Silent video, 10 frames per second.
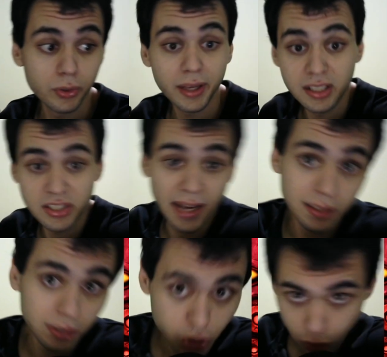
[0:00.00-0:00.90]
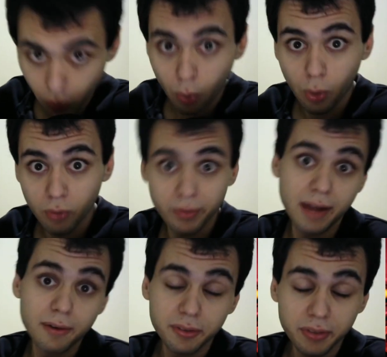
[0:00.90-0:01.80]
exact control over
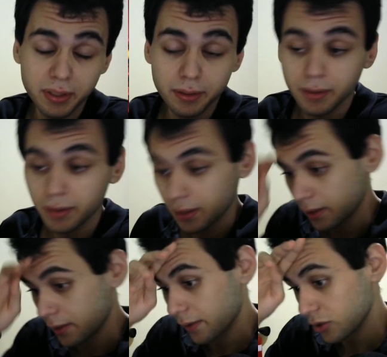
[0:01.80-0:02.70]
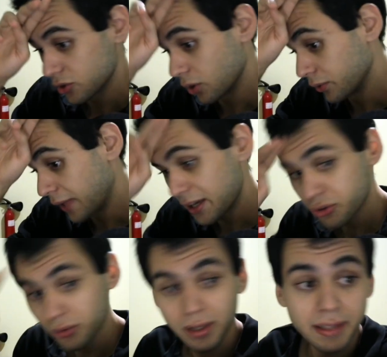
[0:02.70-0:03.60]
everything. So
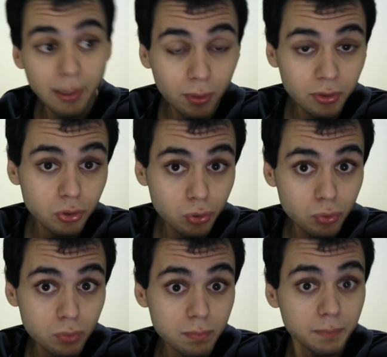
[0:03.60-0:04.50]
naturally, they want to